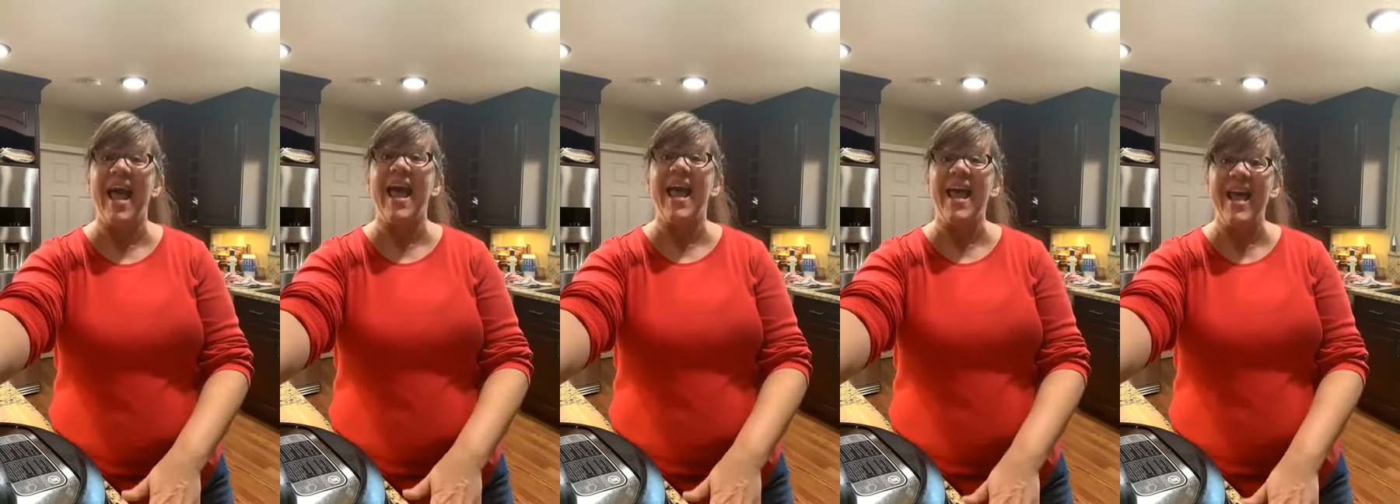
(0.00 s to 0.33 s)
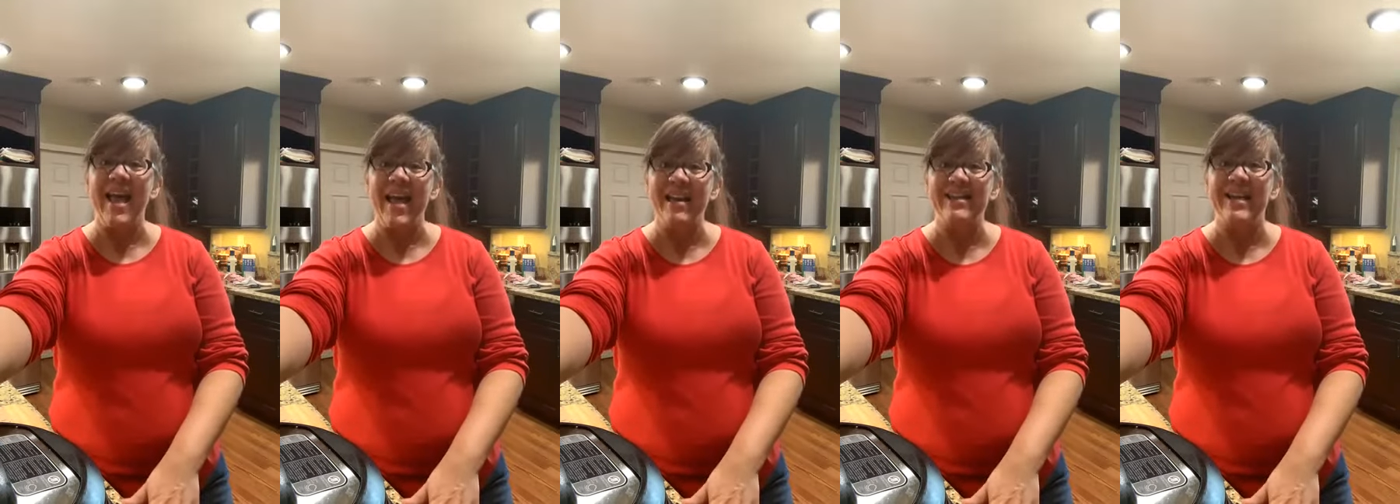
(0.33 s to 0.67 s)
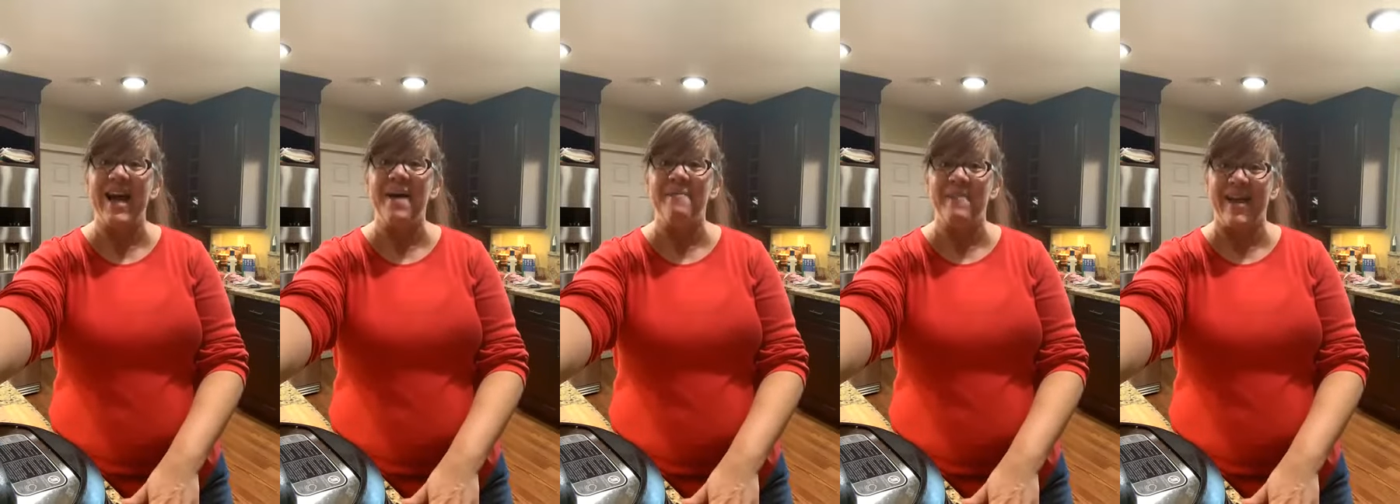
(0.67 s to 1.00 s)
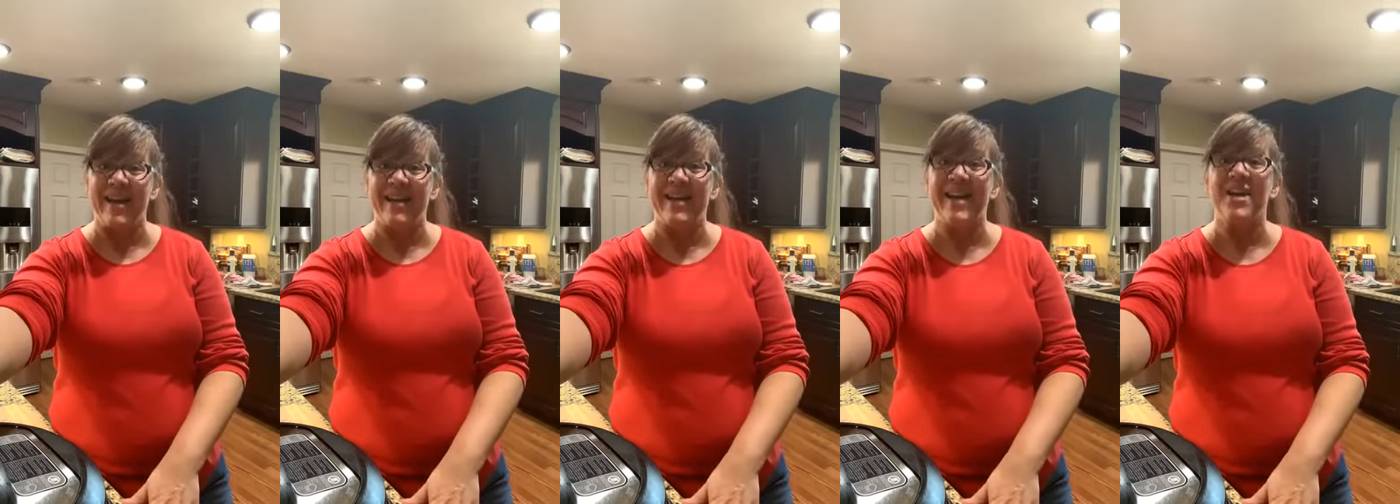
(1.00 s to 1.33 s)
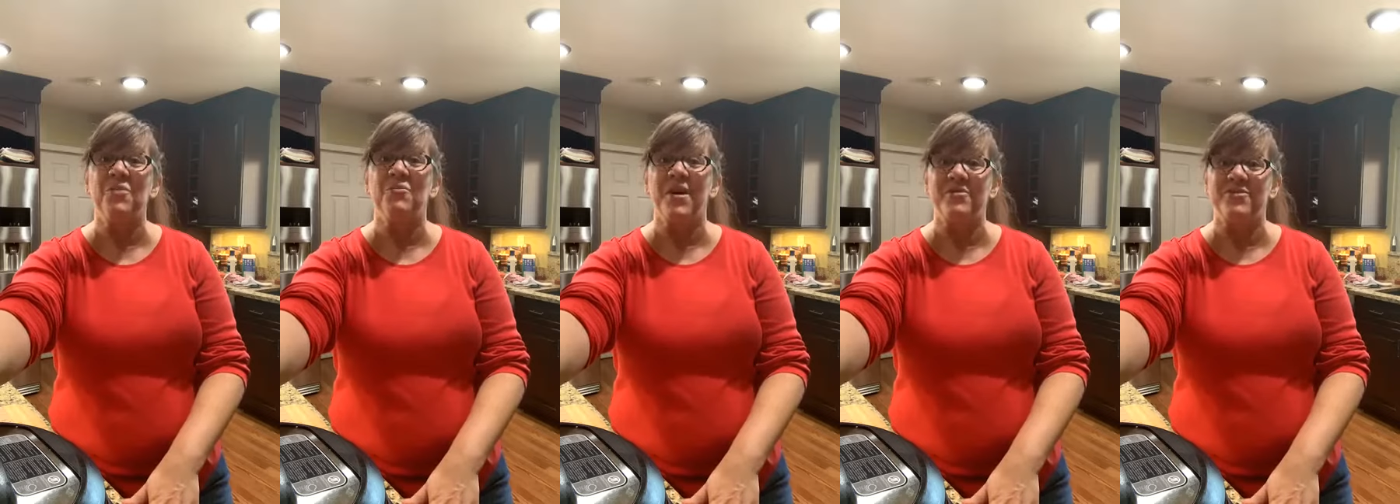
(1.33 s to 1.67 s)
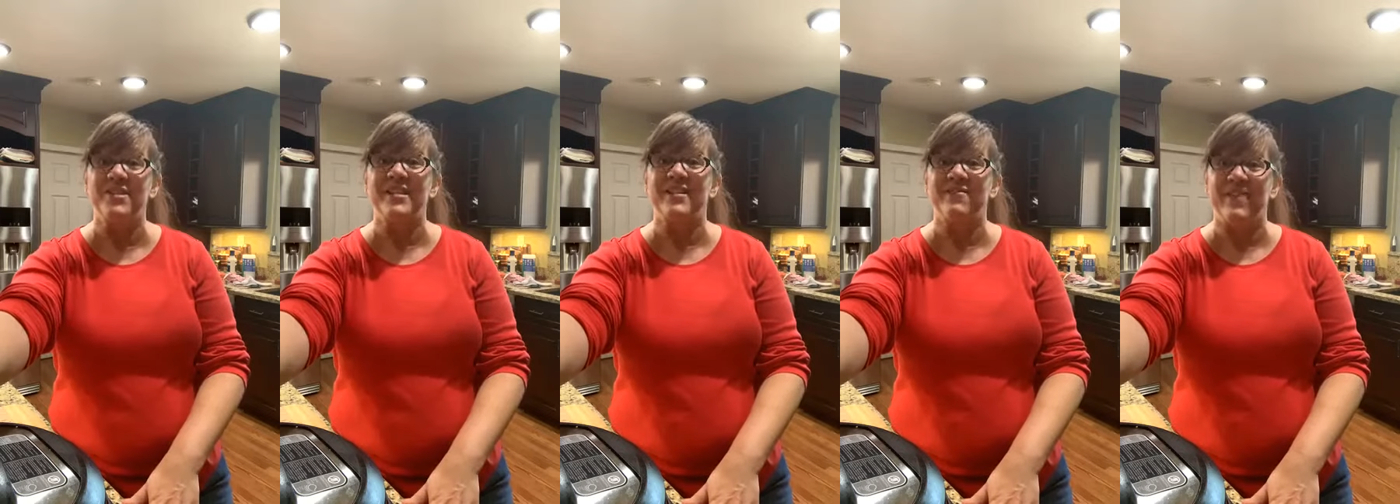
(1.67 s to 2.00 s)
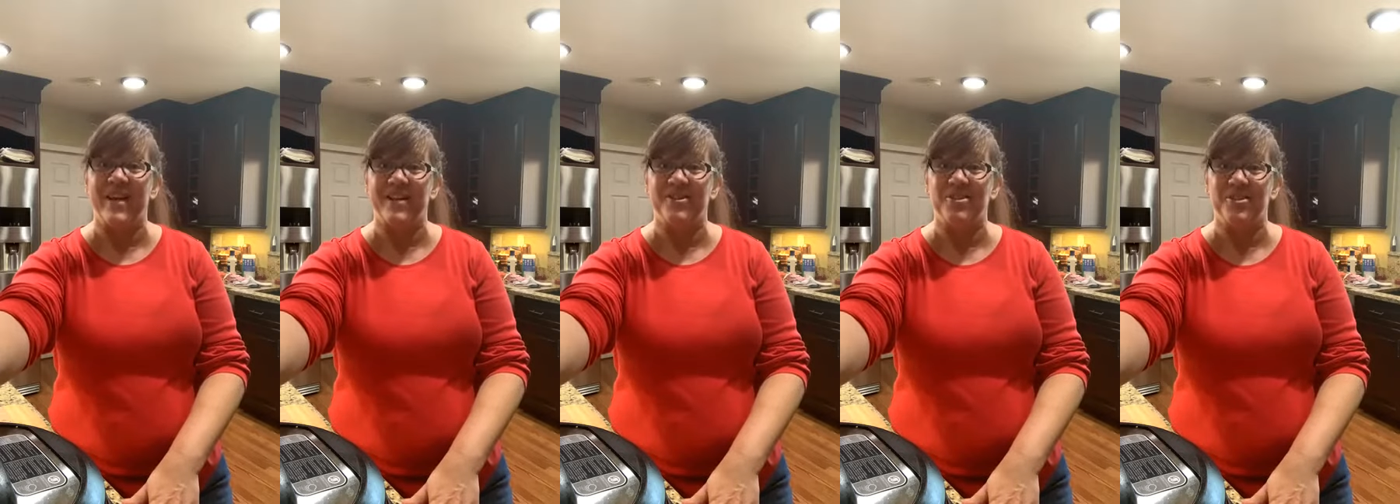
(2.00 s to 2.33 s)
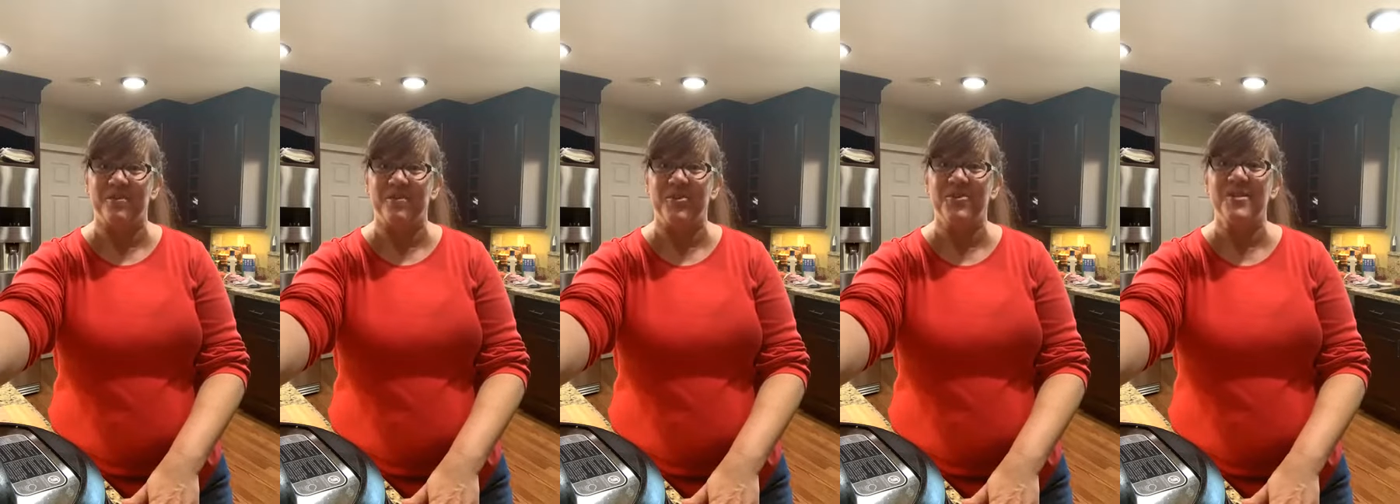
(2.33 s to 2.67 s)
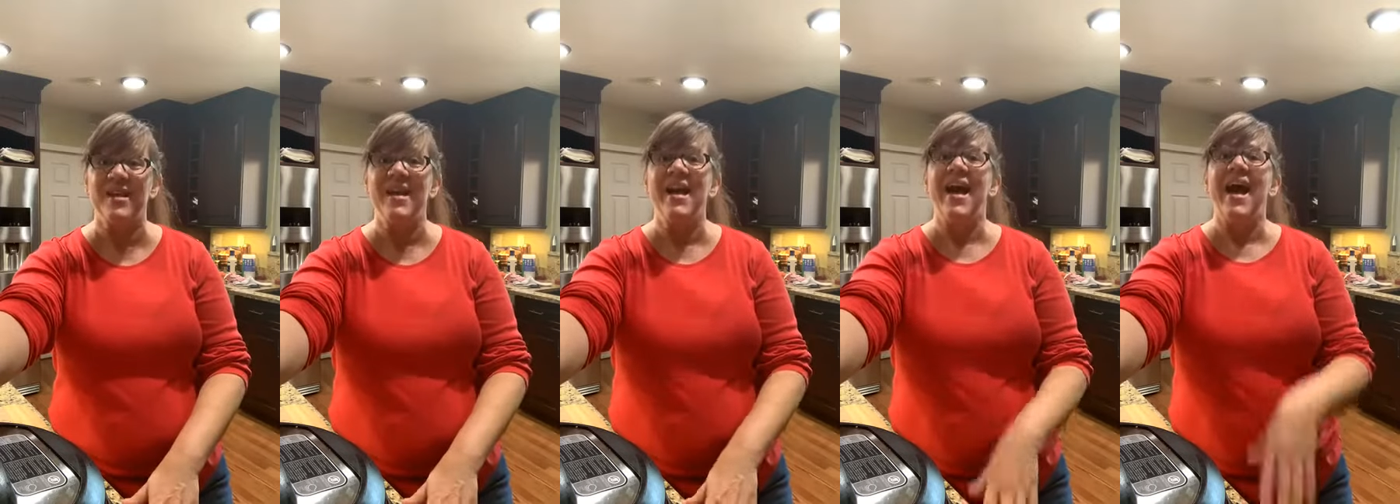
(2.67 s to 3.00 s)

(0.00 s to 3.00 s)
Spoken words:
and I'm making roasted vegetables.